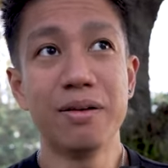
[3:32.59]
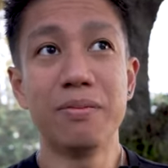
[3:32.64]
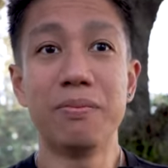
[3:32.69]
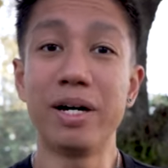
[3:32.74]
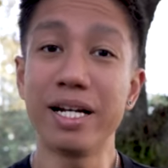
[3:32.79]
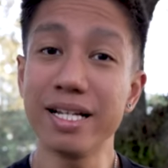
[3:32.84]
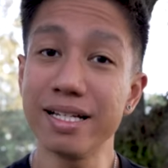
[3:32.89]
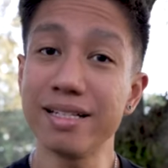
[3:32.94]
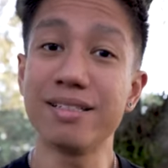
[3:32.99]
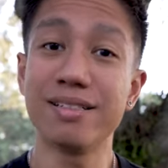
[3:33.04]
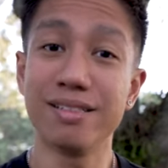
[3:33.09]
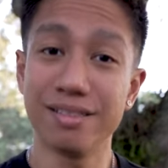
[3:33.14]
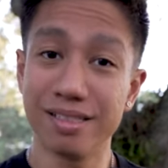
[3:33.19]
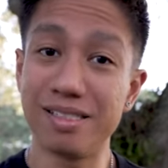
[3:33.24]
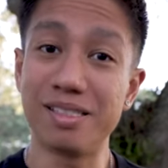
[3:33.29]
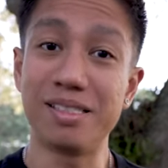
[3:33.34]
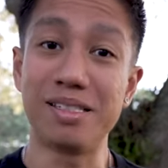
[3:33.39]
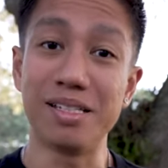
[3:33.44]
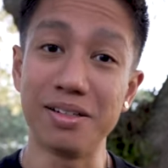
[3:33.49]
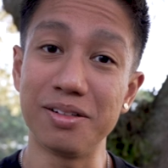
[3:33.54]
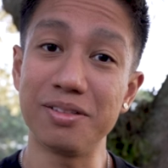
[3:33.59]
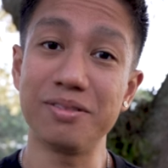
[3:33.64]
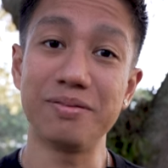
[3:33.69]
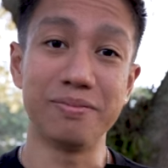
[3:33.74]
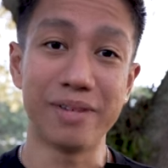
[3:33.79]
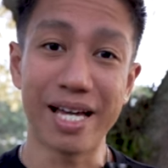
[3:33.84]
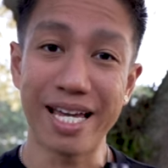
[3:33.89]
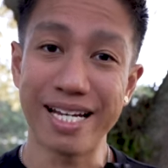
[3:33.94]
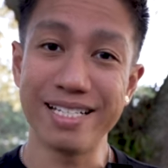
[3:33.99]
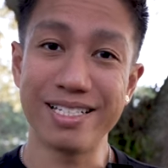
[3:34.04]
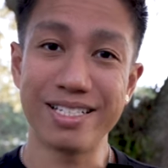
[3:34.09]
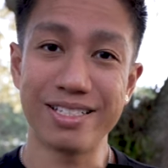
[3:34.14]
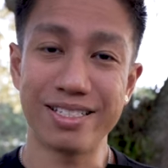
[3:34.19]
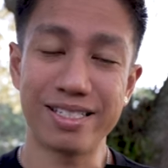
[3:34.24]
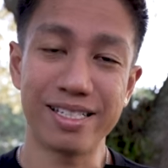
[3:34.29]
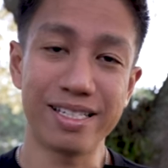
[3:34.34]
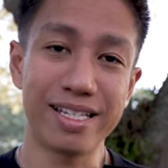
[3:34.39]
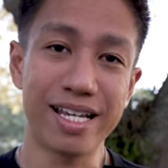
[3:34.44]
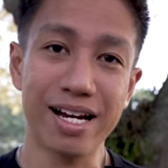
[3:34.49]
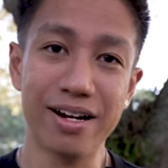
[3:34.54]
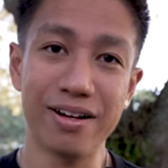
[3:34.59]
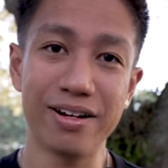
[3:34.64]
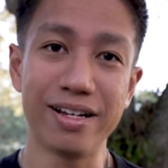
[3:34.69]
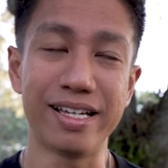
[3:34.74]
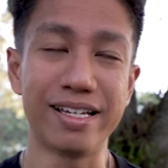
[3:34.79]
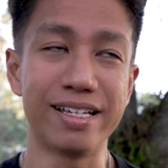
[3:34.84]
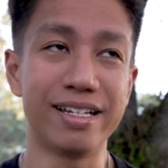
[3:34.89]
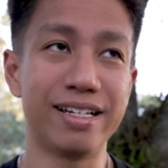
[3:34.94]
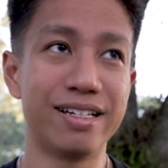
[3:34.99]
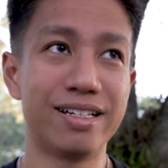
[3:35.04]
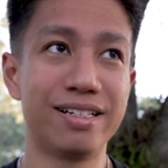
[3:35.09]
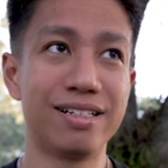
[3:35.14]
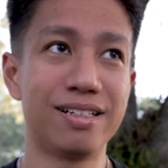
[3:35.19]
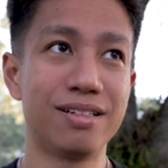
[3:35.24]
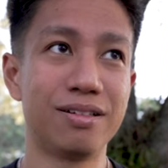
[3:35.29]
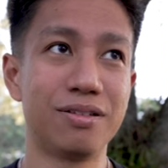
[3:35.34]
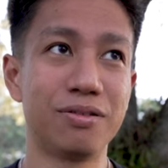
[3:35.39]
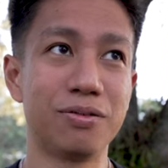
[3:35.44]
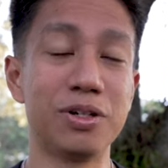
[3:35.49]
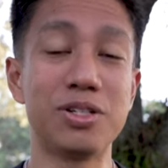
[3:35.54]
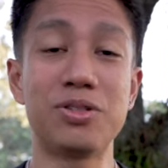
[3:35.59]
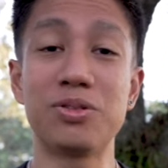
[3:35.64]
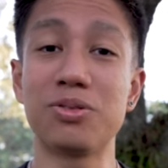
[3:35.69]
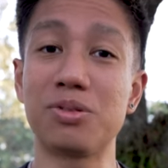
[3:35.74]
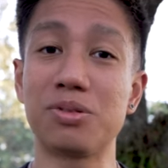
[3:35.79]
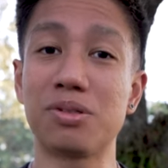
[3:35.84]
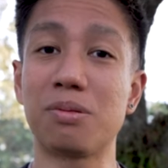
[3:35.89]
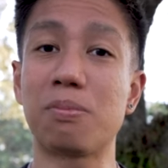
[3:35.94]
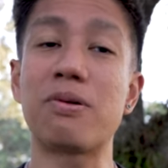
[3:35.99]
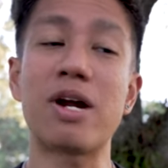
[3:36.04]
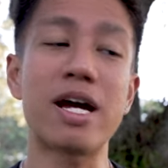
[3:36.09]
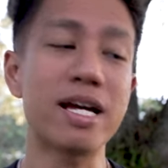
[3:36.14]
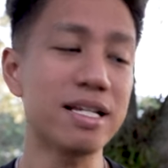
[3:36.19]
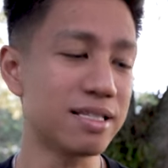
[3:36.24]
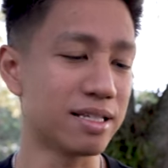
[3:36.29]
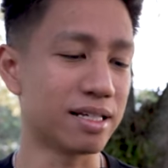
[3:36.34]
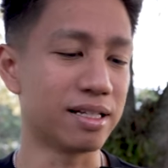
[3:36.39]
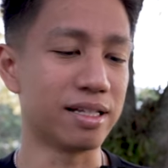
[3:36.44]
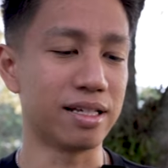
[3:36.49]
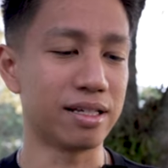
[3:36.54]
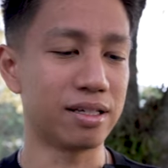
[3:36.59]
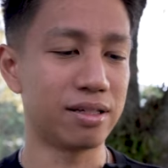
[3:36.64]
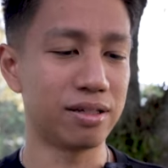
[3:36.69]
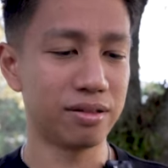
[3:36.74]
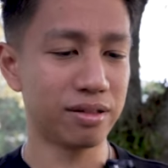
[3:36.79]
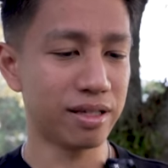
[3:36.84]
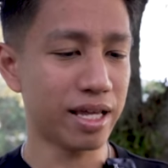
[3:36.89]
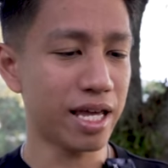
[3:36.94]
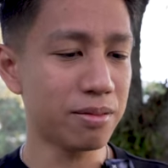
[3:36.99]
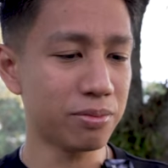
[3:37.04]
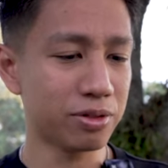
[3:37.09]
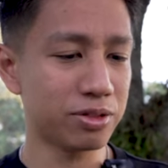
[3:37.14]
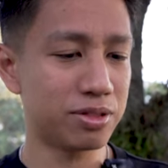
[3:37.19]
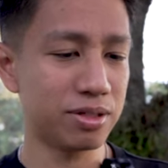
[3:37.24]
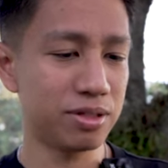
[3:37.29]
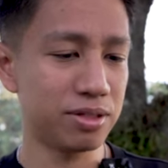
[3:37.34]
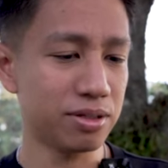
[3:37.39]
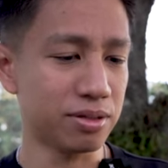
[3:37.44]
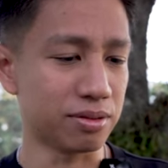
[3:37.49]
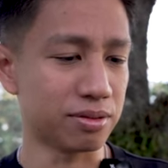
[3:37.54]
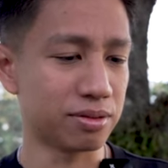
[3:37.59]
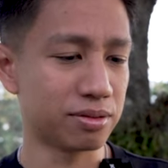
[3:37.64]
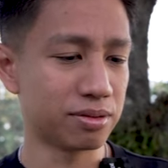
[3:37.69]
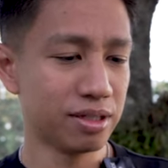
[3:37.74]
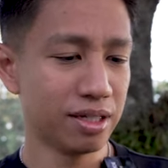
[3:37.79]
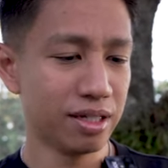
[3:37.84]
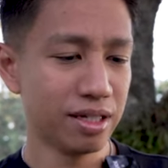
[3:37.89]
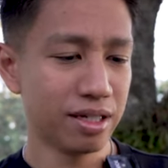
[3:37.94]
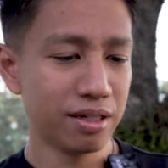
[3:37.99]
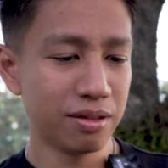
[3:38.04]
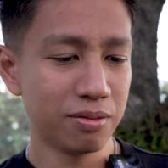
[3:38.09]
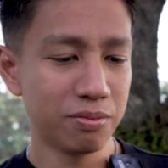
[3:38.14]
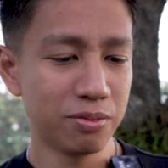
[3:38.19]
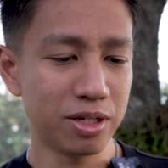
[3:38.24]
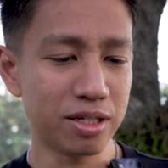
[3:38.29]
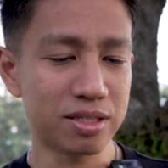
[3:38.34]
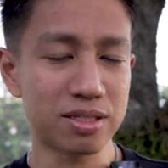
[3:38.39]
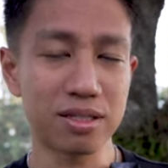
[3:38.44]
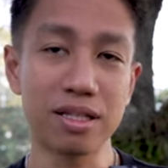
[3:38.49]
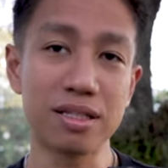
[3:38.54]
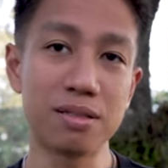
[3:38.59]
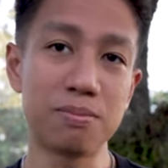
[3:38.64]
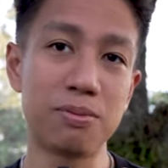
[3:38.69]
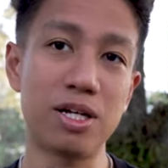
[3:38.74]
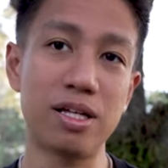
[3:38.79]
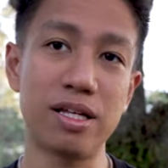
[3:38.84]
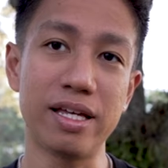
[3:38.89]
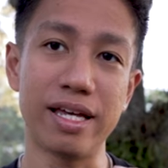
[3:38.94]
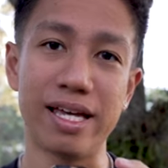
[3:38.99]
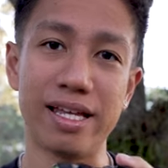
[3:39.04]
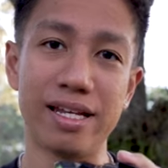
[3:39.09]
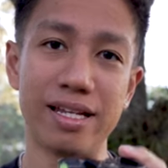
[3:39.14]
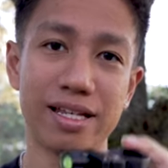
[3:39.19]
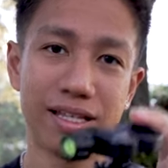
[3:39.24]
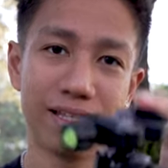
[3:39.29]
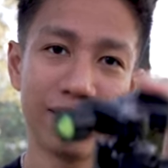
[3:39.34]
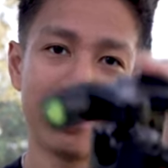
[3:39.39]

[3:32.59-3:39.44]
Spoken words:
but it still manages to carry it, which was surprisingly able to do because of this ball head.